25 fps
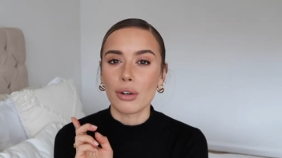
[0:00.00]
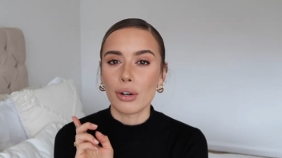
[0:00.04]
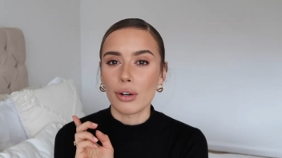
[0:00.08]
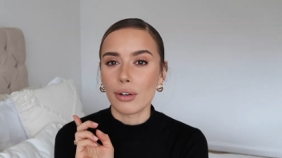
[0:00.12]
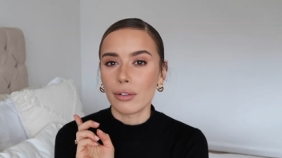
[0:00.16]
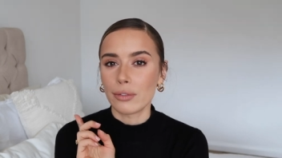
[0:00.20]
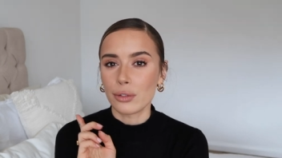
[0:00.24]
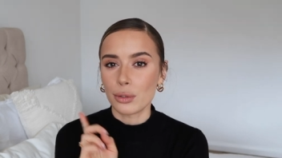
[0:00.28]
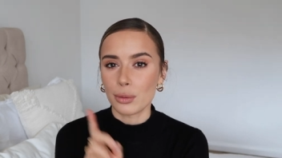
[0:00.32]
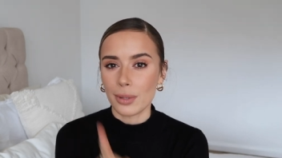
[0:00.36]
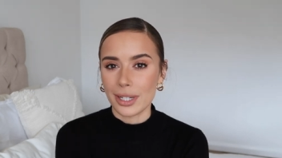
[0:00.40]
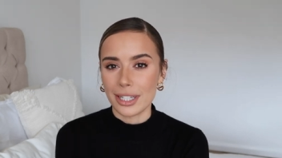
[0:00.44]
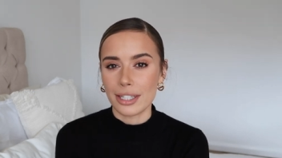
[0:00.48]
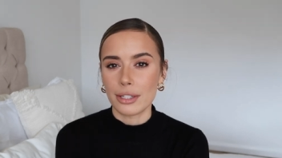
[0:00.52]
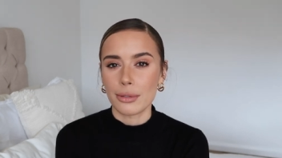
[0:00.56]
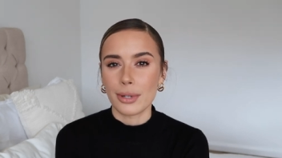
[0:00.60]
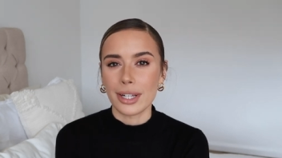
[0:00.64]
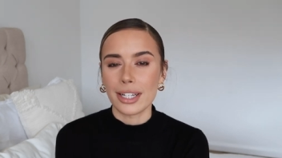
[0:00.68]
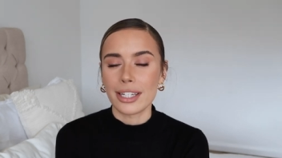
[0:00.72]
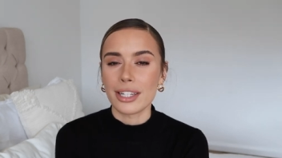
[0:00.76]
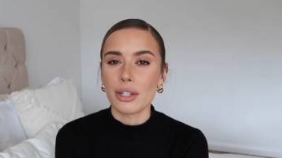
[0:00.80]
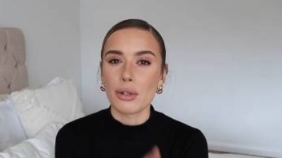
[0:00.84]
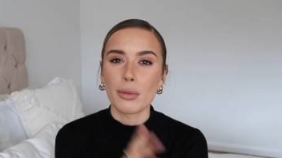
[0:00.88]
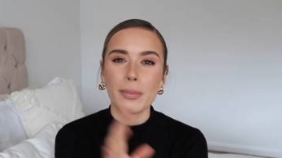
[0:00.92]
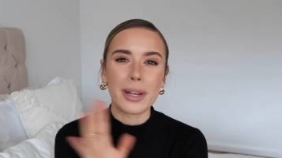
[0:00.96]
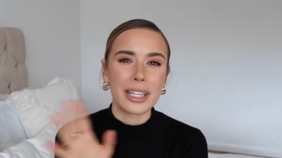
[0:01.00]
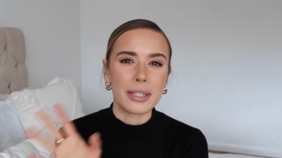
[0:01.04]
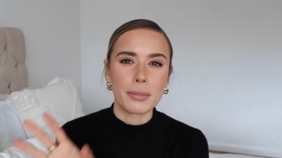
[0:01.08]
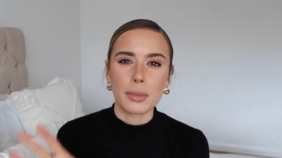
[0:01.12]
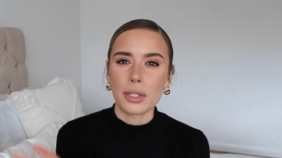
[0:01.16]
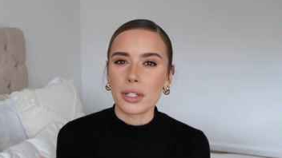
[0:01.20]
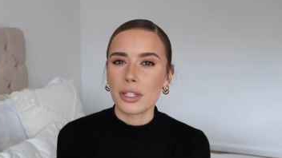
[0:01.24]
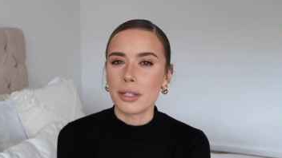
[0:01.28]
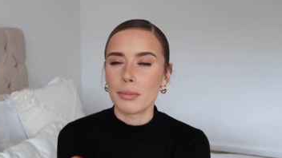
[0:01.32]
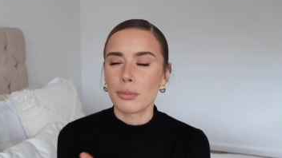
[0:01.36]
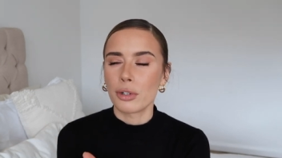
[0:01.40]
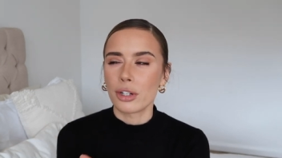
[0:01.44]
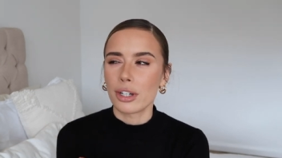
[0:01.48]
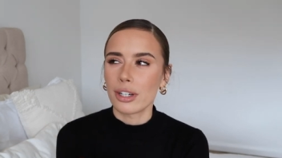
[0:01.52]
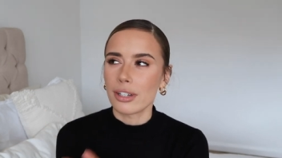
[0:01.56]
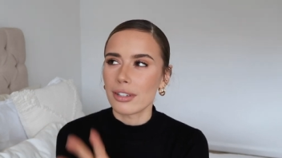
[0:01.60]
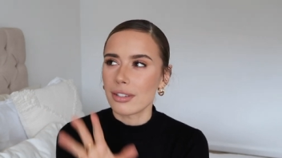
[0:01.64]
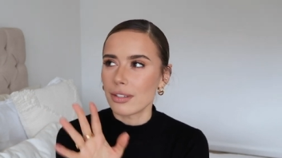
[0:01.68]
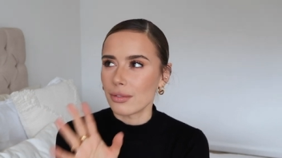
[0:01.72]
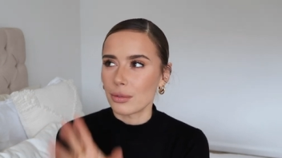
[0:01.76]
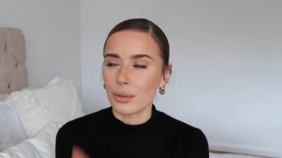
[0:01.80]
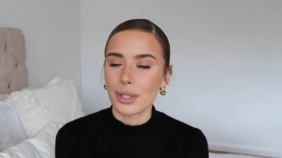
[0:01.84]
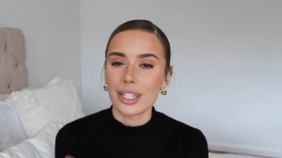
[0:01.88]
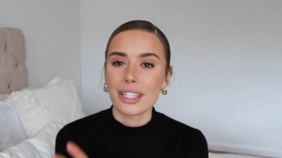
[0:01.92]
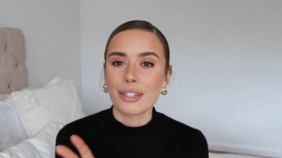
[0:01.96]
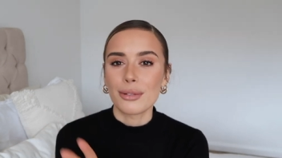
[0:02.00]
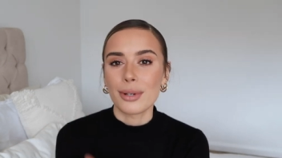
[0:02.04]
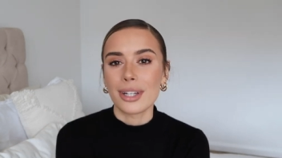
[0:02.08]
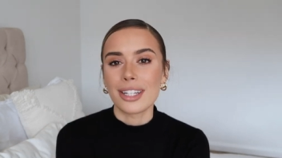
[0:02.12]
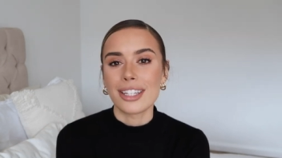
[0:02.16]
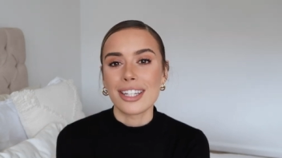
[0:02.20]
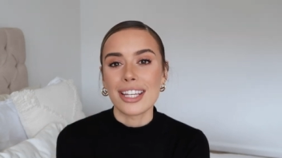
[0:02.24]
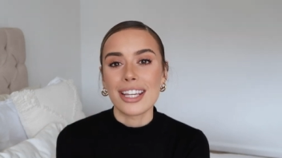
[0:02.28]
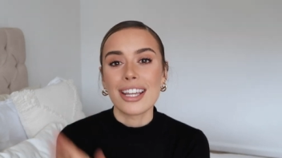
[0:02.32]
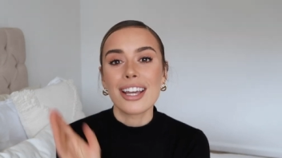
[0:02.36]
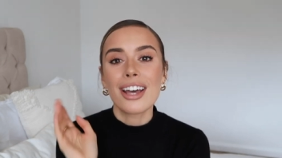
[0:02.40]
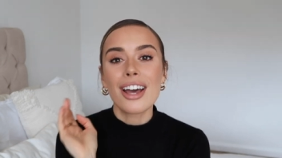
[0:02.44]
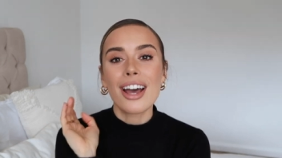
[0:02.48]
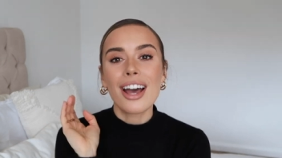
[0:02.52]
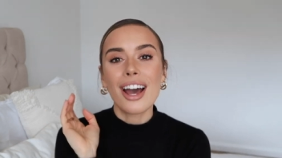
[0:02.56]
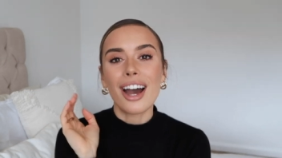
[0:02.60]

of 2020 or best beauty products of 2020